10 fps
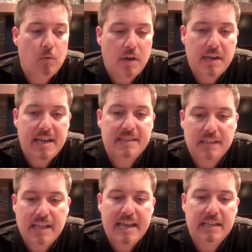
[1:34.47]
You want a
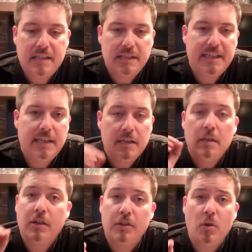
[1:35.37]
nice, light, clean
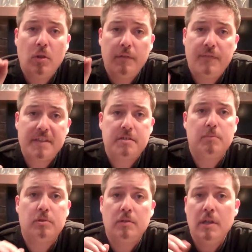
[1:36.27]
canola,
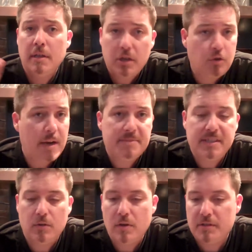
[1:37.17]
vegetable,
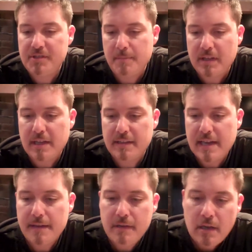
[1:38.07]
grapeseed oil, something like
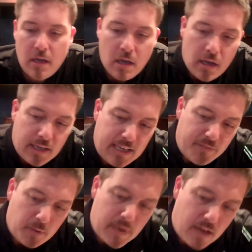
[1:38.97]
that.
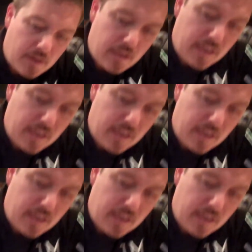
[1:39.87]
Give it about